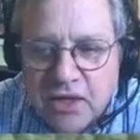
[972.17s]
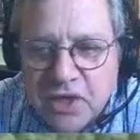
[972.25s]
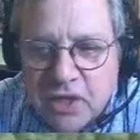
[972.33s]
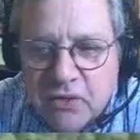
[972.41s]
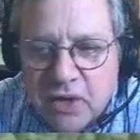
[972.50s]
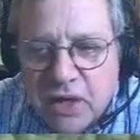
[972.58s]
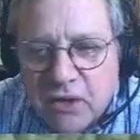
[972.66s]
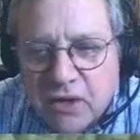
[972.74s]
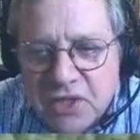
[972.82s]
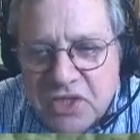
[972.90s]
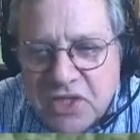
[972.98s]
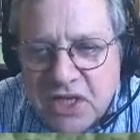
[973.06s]
generating
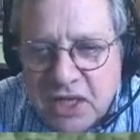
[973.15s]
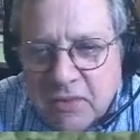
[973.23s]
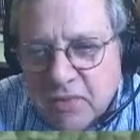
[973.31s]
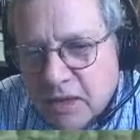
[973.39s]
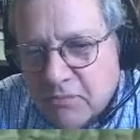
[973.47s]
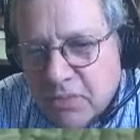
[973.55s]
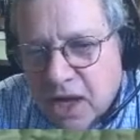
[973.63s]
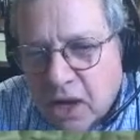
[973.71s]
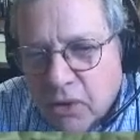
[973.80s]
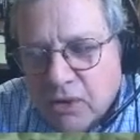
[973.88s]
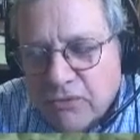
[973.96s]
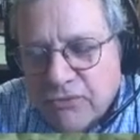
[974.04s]
all the steam and
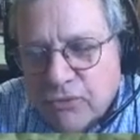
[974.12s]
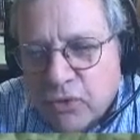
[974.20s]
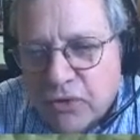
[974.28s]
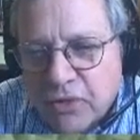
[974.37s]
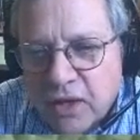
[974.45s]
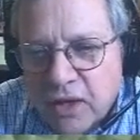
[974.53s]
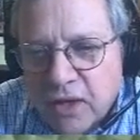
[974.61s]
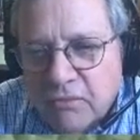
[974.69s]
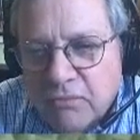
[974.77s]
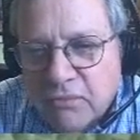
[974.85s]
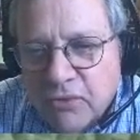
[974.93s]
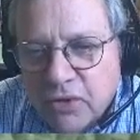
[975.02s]
power for the
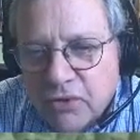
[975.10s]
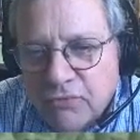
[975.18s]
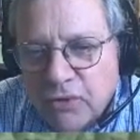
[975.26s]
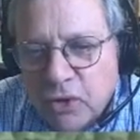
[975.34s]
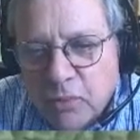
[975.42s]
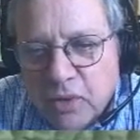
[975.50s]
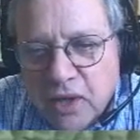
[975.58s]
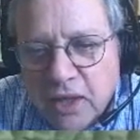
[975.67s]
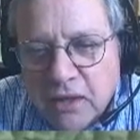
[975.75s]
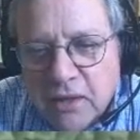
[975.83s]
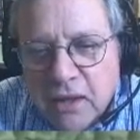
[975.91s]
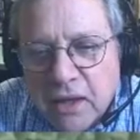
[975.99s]
for the fuel
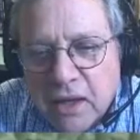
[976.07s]
plant,